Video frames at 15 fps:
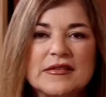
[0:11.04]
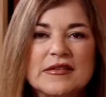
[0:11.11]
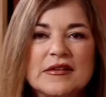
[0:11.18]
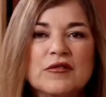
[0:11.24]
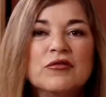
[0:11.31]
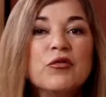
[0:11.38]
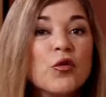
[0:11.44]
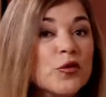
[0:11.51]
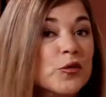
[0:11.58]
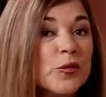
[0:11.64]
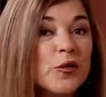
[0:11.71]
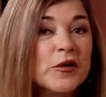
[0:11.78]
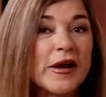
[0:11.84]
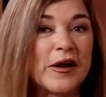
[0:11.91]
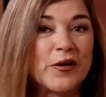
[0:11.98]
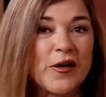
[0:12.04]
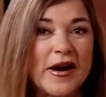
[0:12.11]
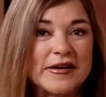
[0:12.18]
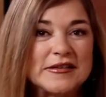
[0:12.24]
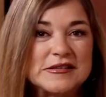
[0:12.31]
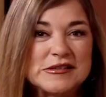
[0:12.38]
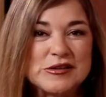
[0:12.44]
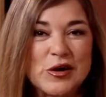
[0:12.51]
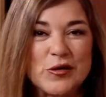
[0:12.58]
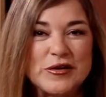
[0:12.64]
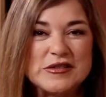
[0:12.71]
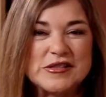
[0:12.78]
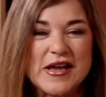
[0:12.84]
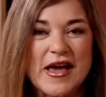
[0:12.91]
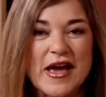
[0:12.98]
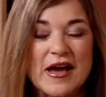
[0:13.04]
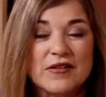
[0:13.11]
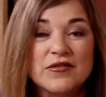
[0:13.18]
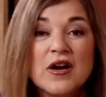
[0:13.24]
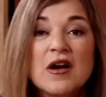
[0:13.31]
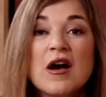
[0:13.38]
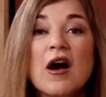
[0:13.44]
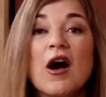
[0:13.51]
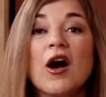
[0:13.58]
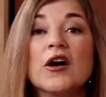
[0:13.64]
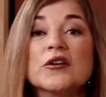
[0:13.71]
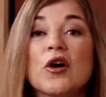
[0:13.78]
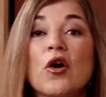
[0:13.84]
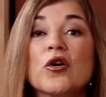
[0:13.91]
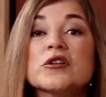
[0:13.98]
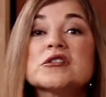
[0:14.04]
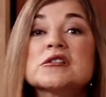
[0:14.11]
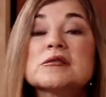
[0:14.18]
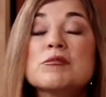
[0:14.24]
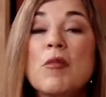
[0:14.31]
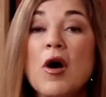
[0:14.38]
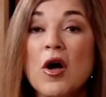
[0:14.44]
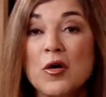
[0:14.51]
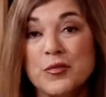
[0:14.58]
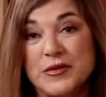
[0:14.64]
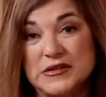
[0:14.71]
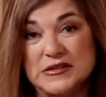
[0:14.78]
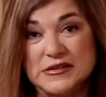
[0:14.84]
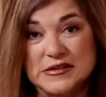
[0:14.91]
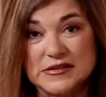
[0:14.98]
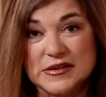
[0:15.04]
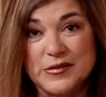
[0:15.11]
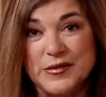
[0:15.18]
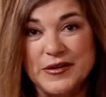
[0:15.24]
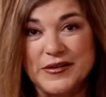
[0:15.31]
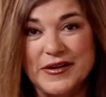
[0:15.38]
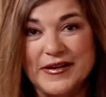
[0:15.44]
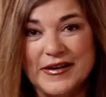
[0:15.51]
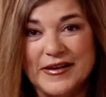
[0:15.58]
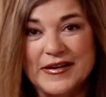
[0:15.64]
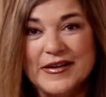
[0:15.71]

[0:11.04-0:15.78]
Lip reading: the Affordable Care Act is going to have on our small business community.